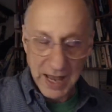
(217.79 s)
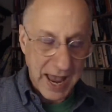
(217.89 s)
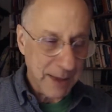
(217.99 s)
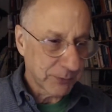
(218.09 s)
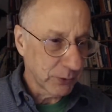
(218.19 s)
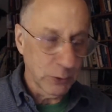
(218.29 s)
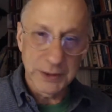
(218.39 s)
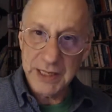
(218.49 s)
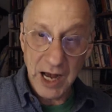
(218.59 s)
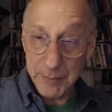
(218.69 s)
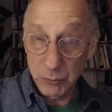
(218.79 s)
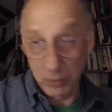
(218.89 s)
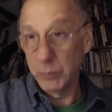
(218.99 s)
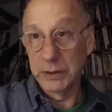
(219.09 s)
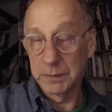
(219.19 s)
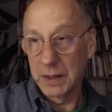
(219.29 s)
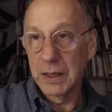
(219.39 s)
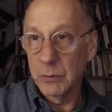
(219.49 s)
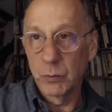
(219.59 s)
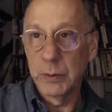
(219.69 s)
Absolutely common. We
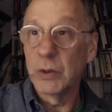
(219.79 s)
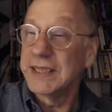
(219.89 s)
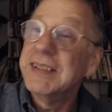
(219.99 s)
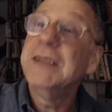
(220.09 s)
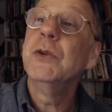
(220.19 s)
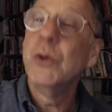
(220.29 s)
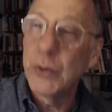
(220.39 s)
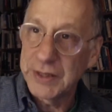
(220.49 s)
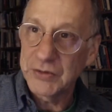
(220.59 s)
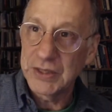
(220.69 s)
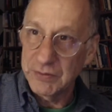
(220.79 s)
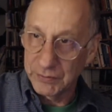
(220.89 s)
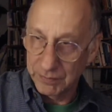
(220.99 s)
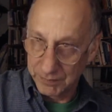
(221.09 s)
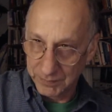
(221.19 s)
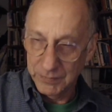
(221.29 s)
will continue doing this even